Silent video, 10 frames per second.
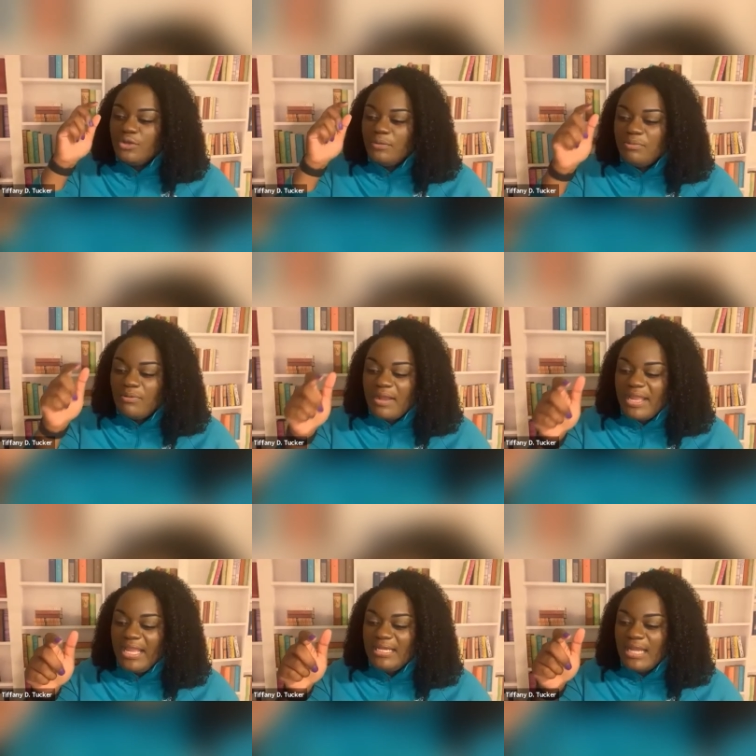your
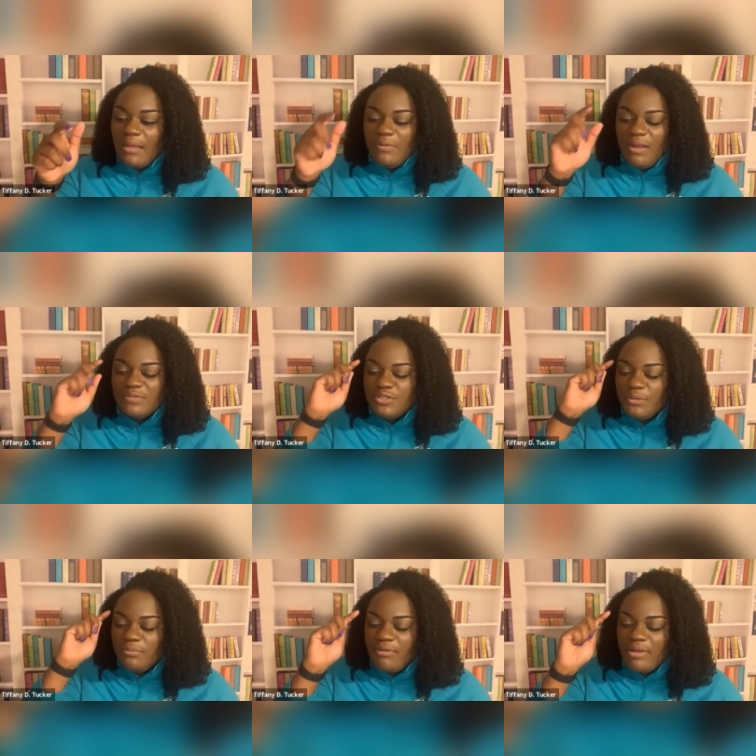brain, I promise, your
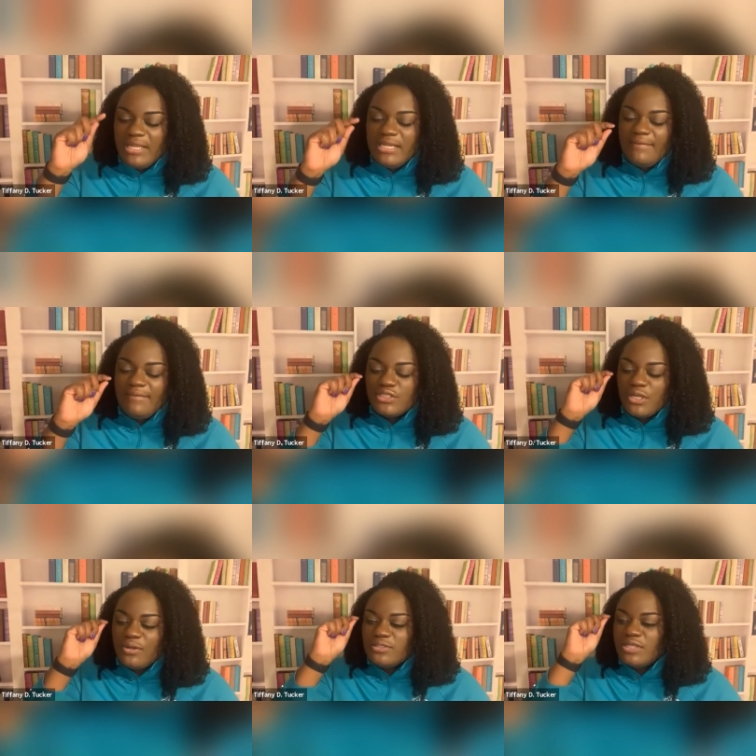brain never
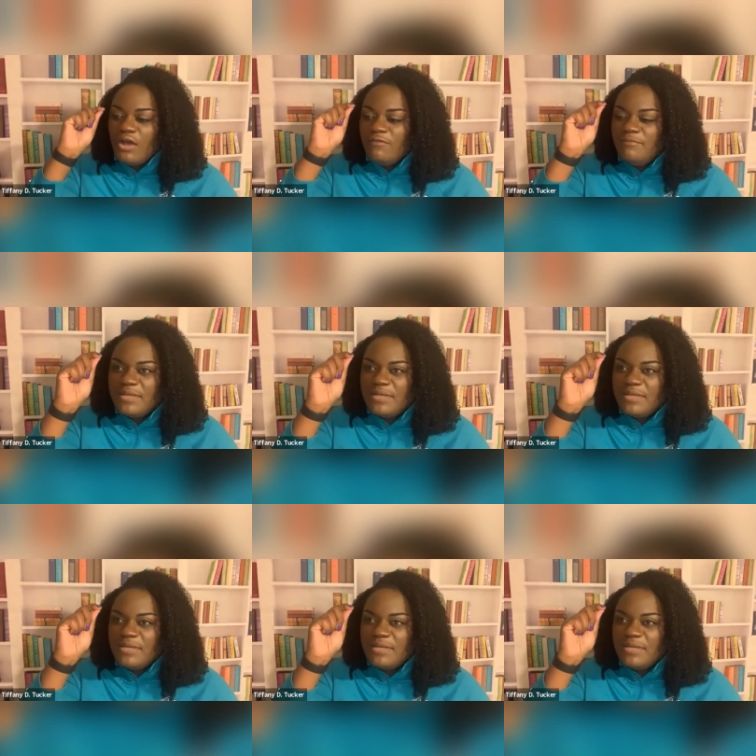turns off,